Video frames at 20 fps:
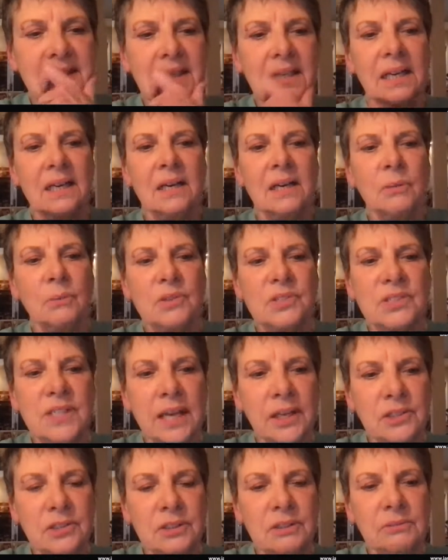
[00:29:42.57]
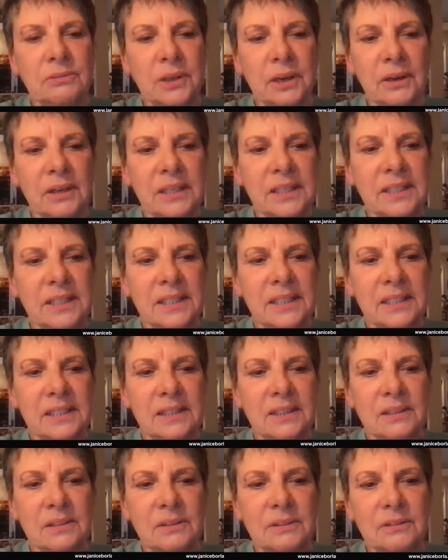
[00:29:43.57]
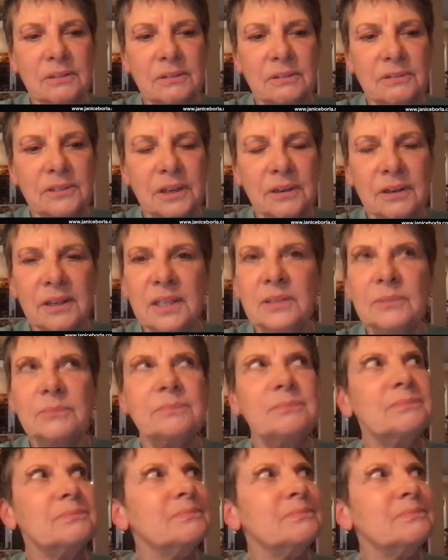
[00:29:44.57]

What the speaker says: was actually very, very